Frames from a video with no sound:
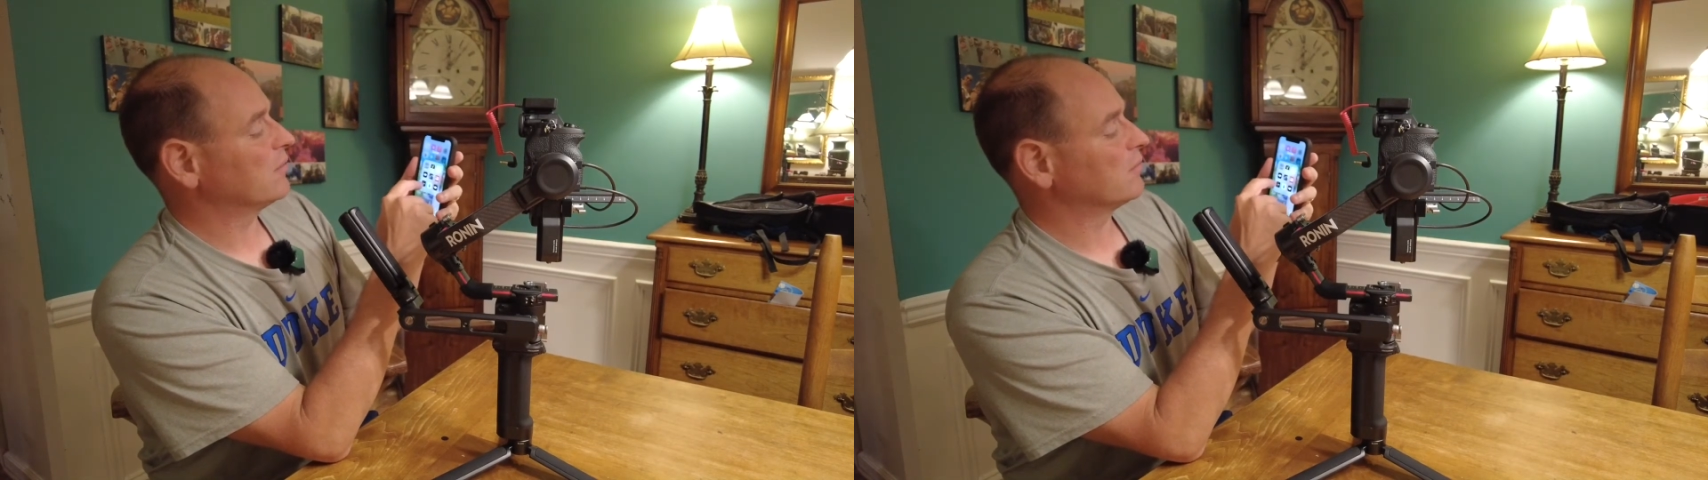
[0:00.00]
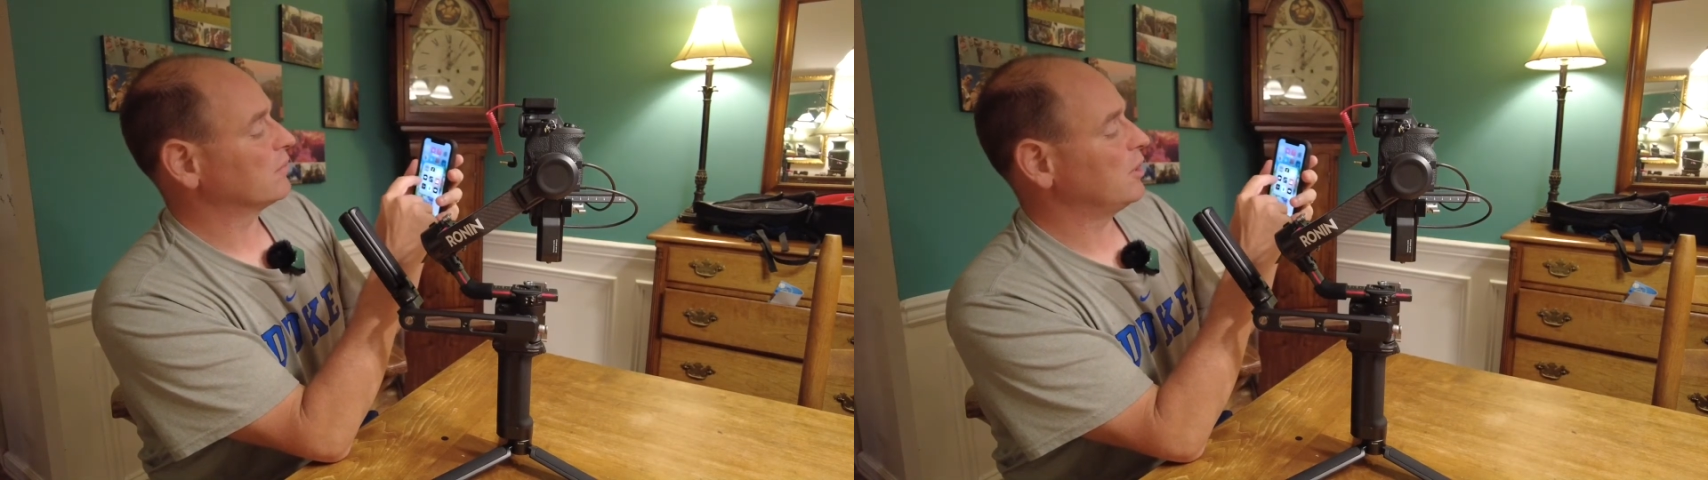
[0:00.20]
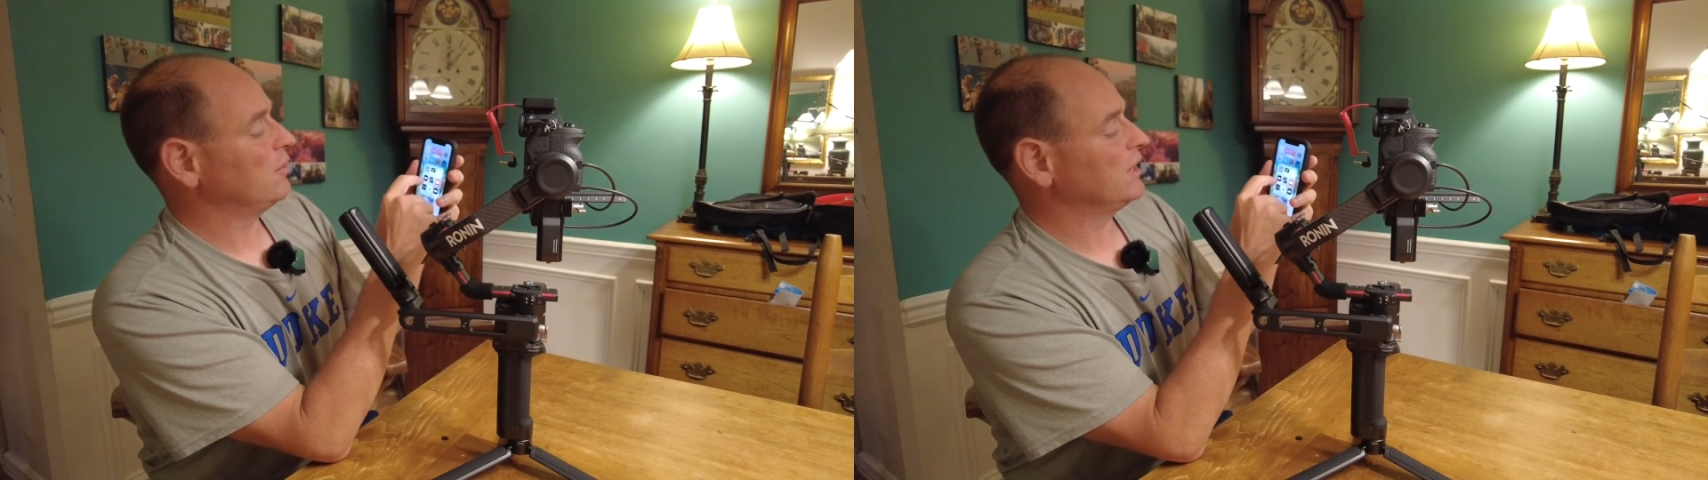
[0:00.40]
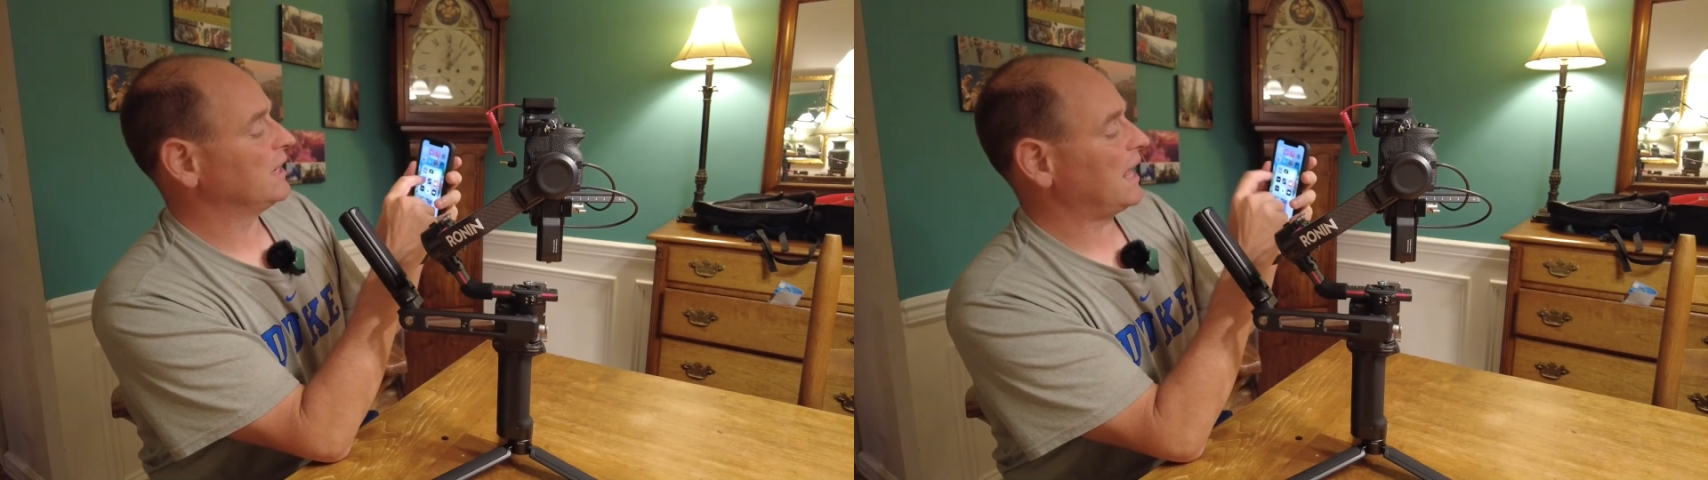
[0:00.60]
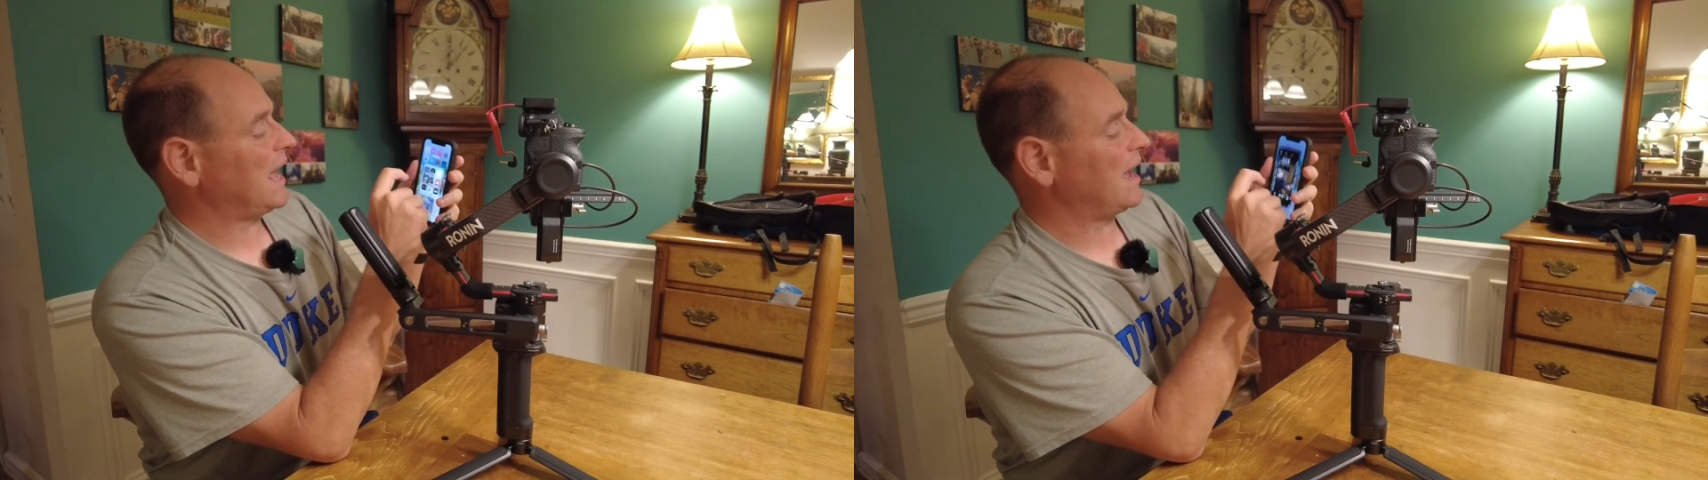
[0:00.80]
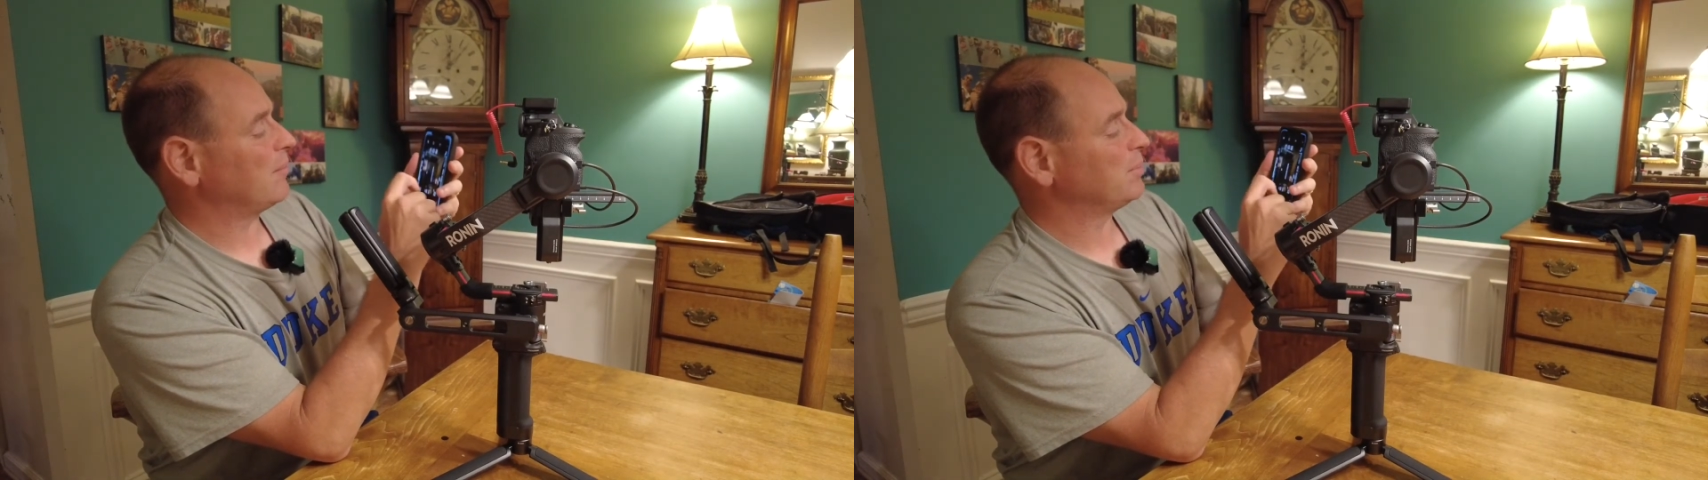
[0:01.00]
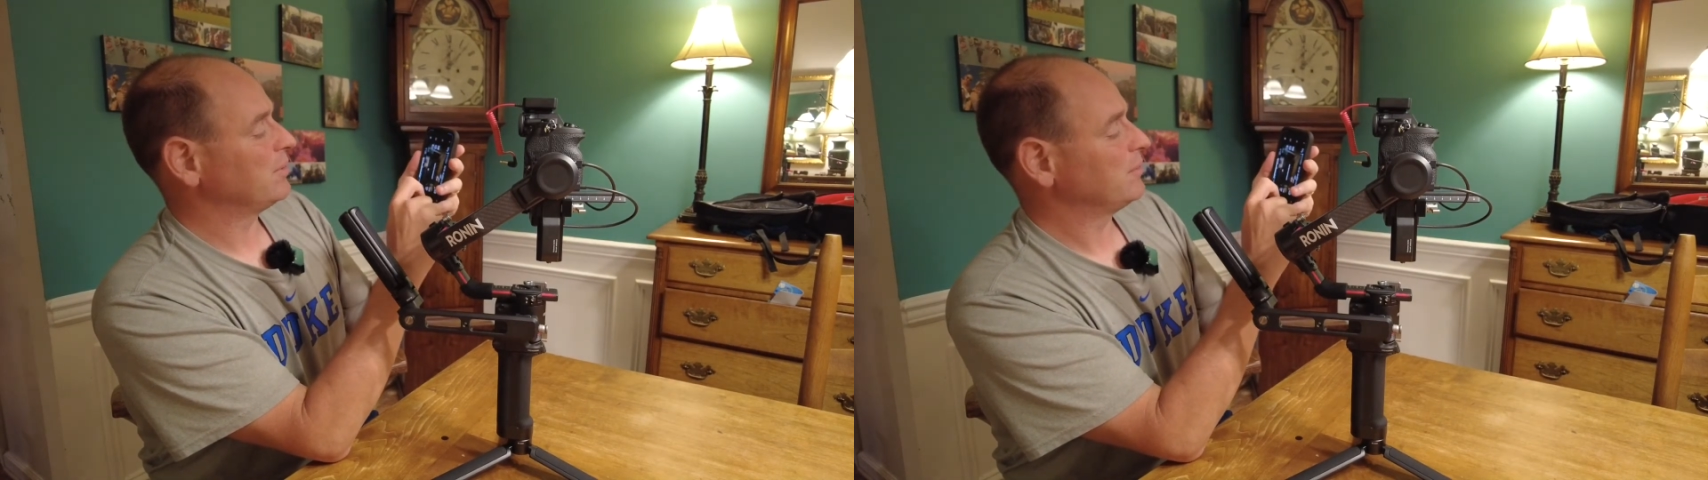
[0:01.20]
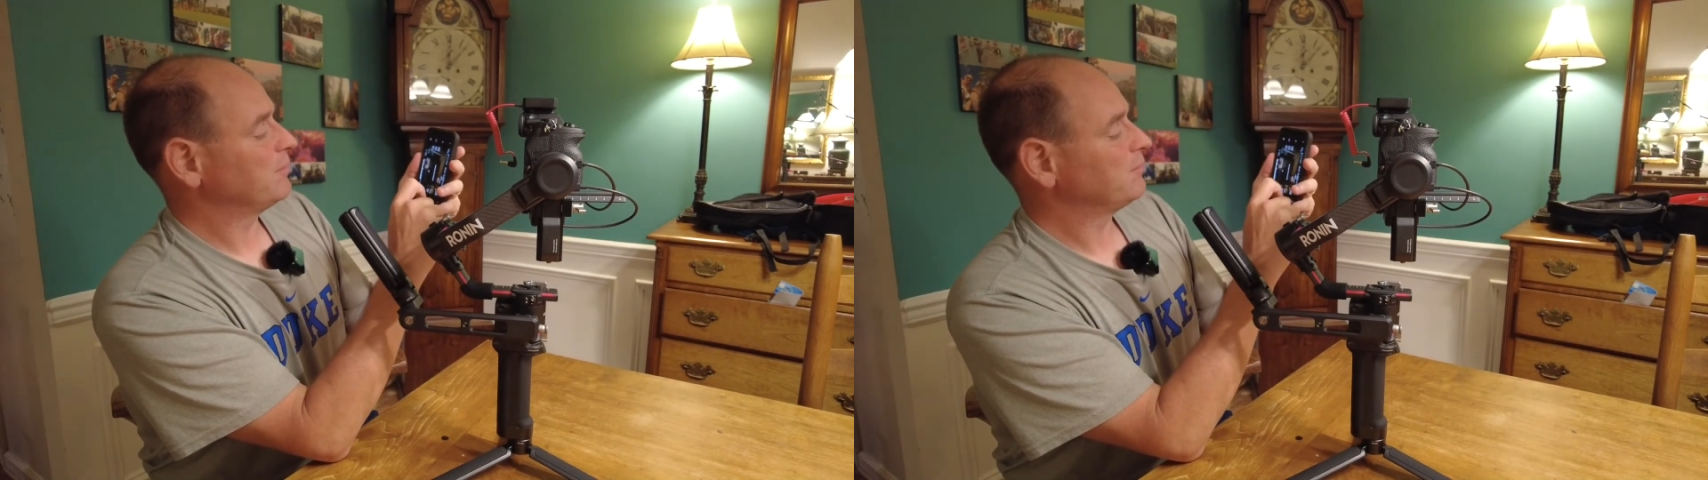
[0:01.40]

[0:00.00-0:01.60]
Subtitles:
Ronin app,